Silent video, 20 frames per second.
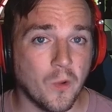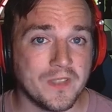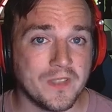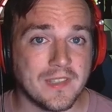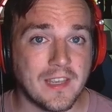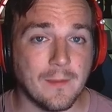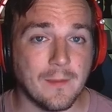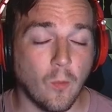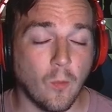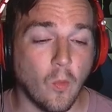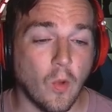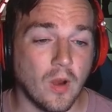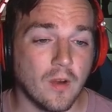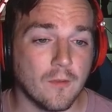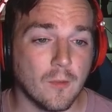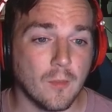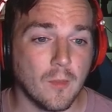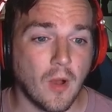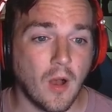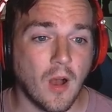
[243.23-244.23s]
keep one of them
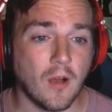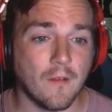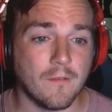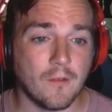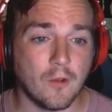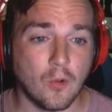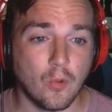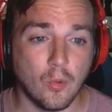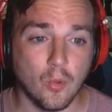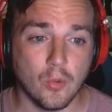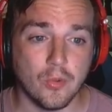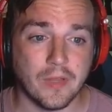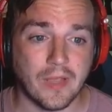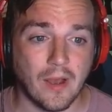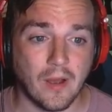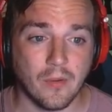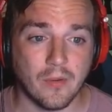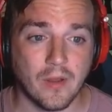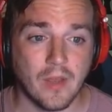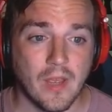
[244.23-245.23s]
off cooldown.
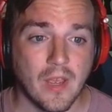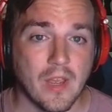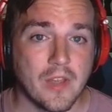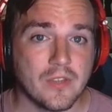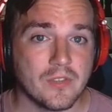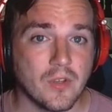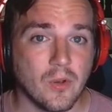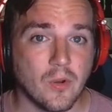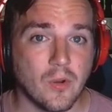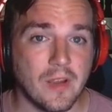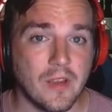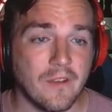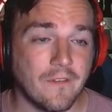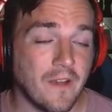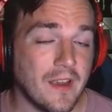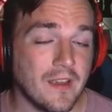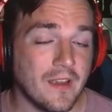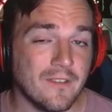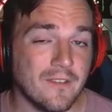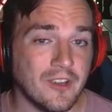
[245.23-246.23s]
So if I
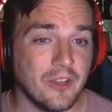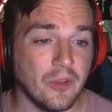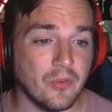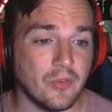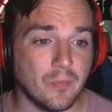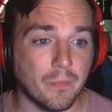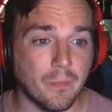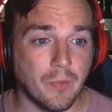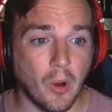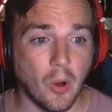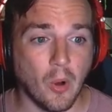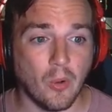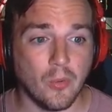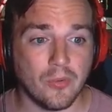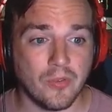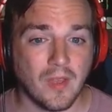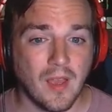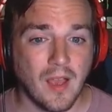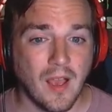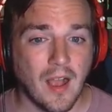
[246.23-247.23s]
ever use both,
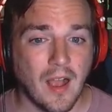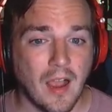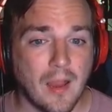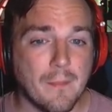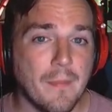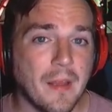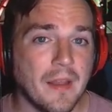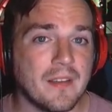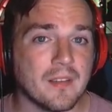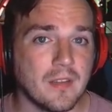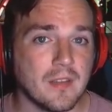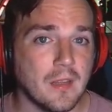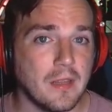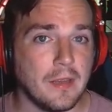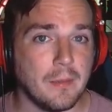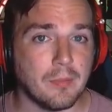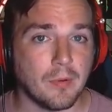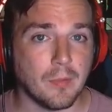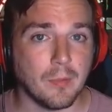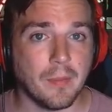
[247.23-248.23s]
I'm mentally
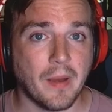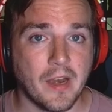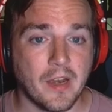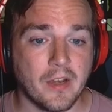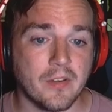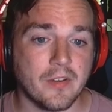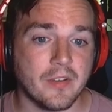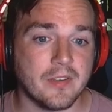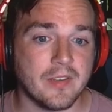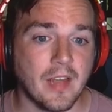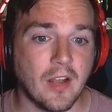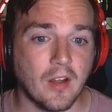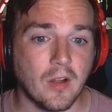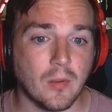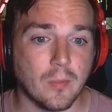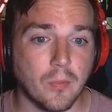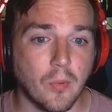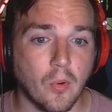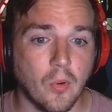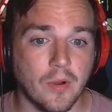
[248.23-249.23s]
prepared to
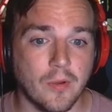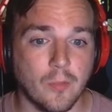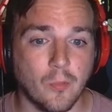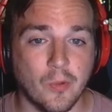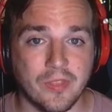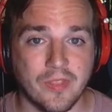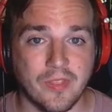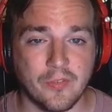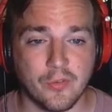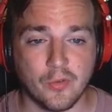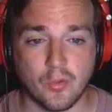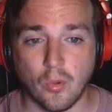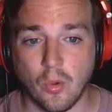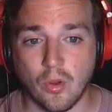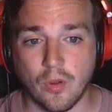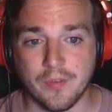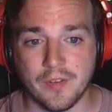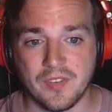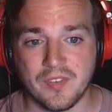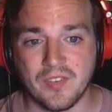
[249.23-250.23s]
teleport with that Scroll of
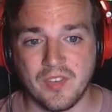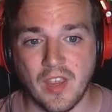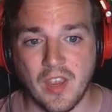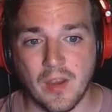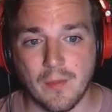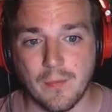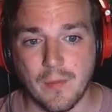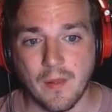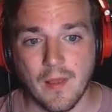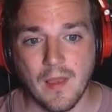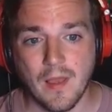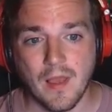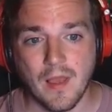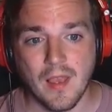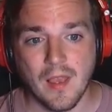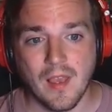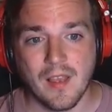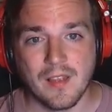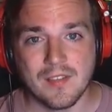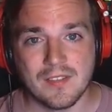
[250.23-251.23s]
Escape.
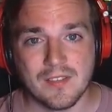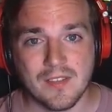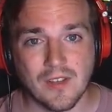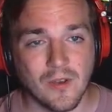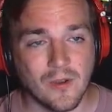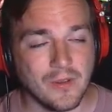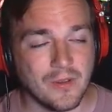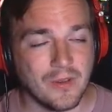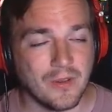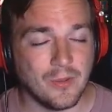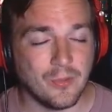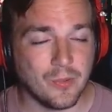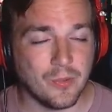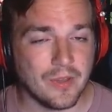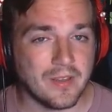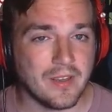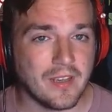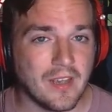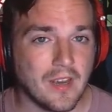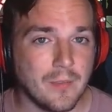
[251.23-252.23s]
So you really
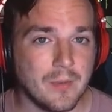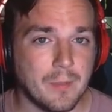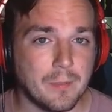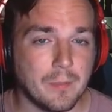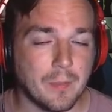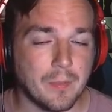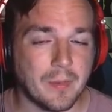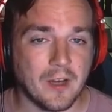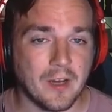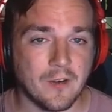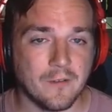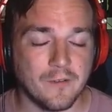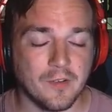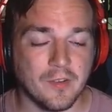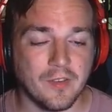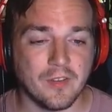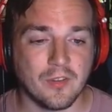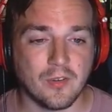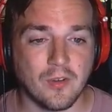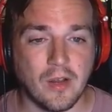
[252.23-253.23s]
got to be prepared for this
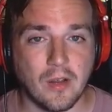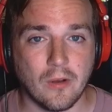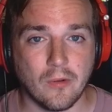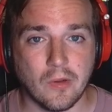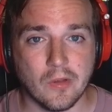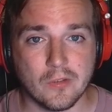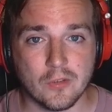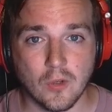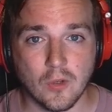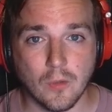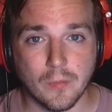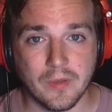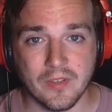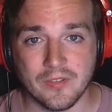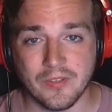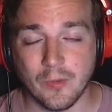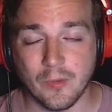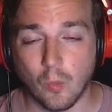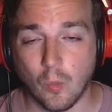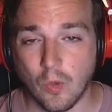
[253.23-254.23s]
crowd control because
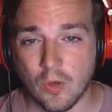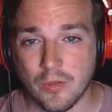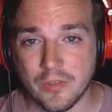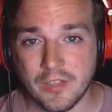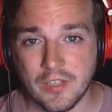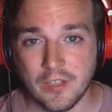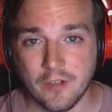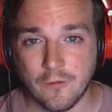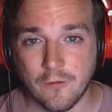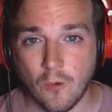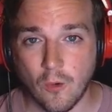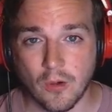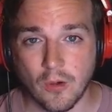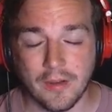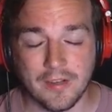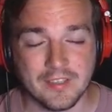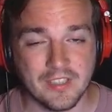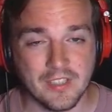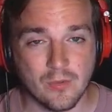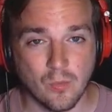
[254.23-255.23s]
in World Tier 4, it
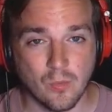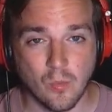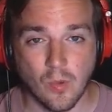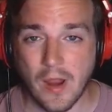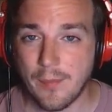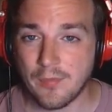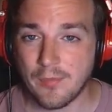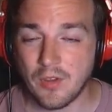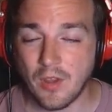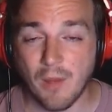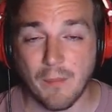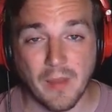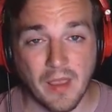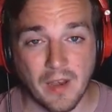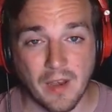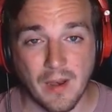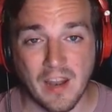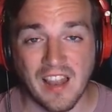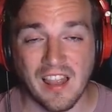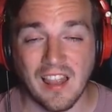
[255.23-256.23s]
just ramps up and
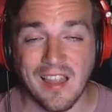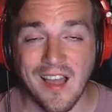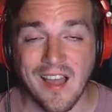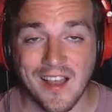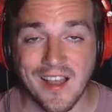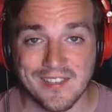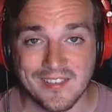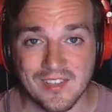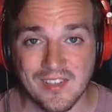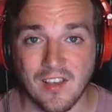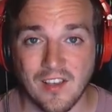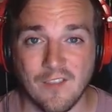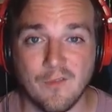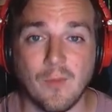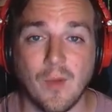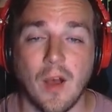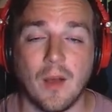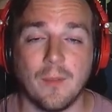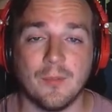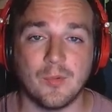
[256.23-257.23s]
lots of
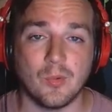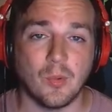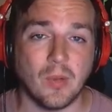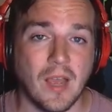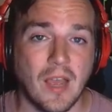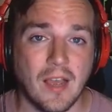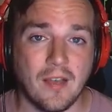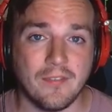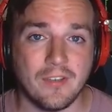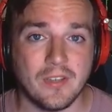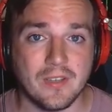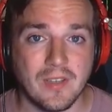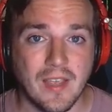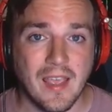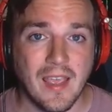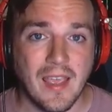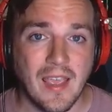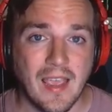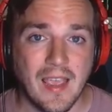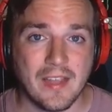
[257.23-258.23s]
mobs will have it.
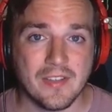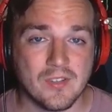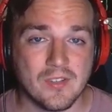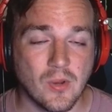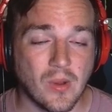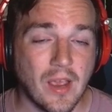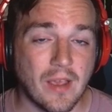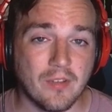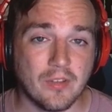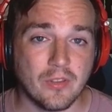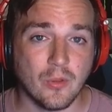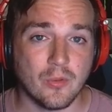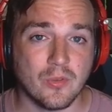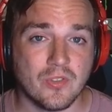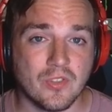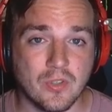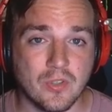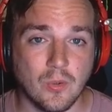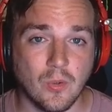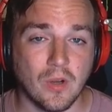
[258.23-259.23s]
And so having those
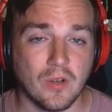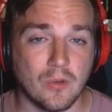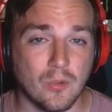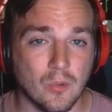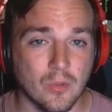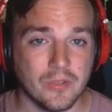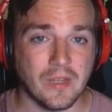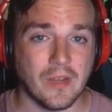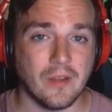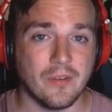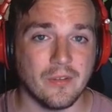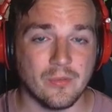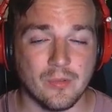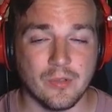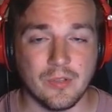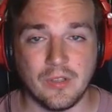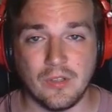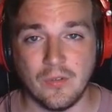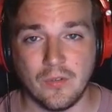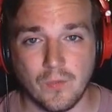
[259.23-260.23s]
2 on cooldown is really
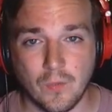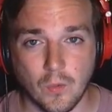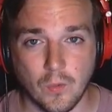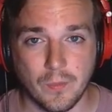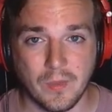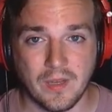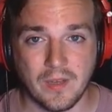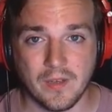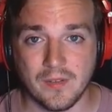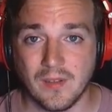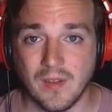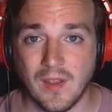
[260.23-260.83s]
useful because,